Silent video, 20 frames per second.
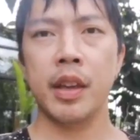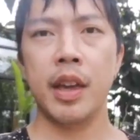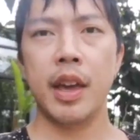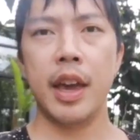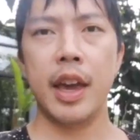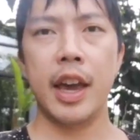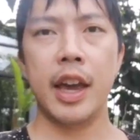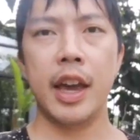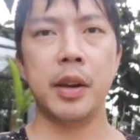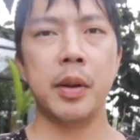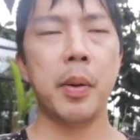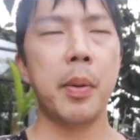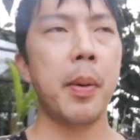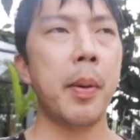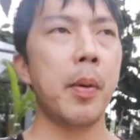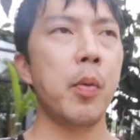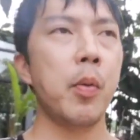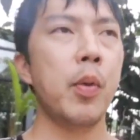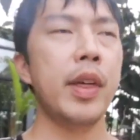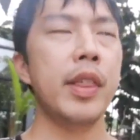And
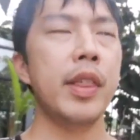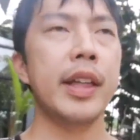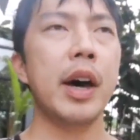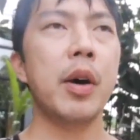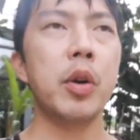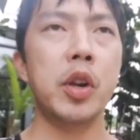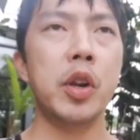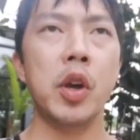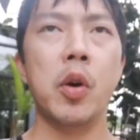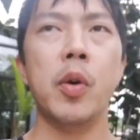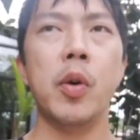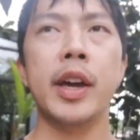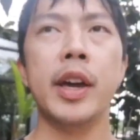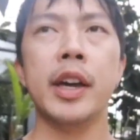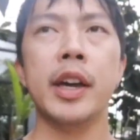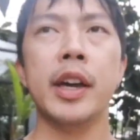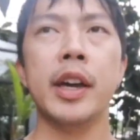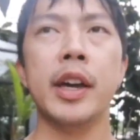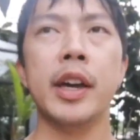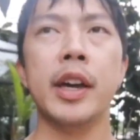without
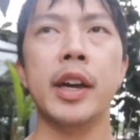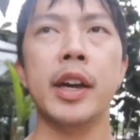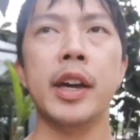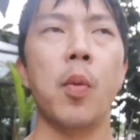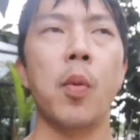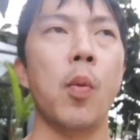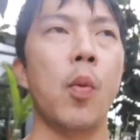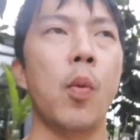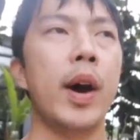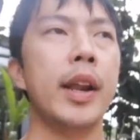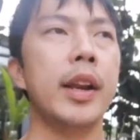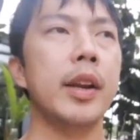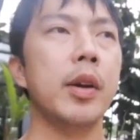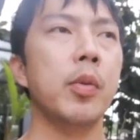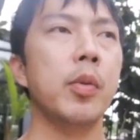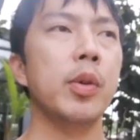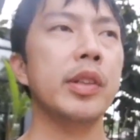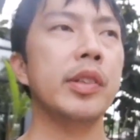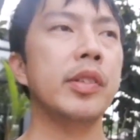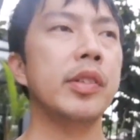knowing what
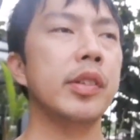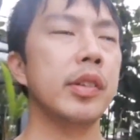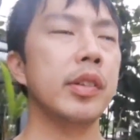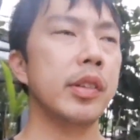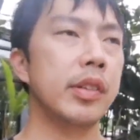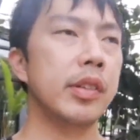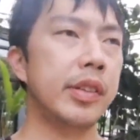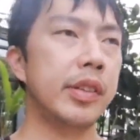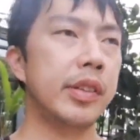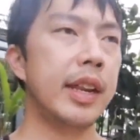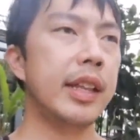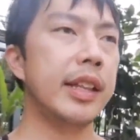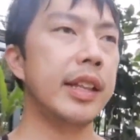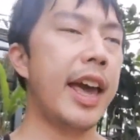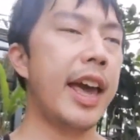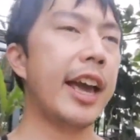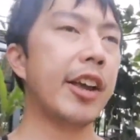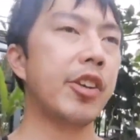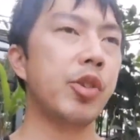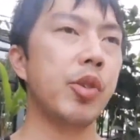was set in the
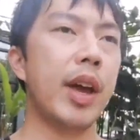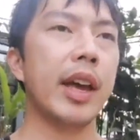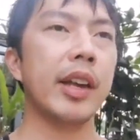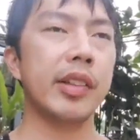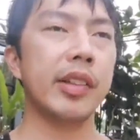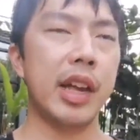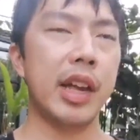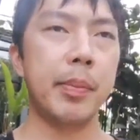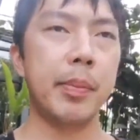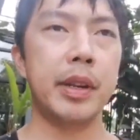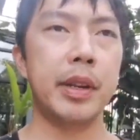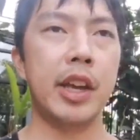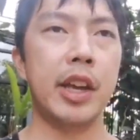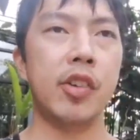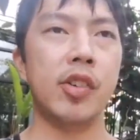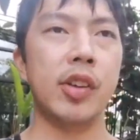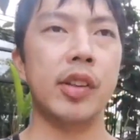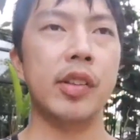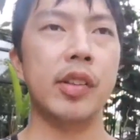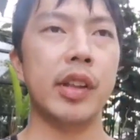actual
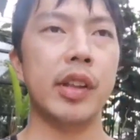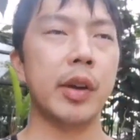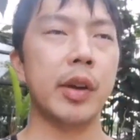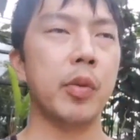examinations, like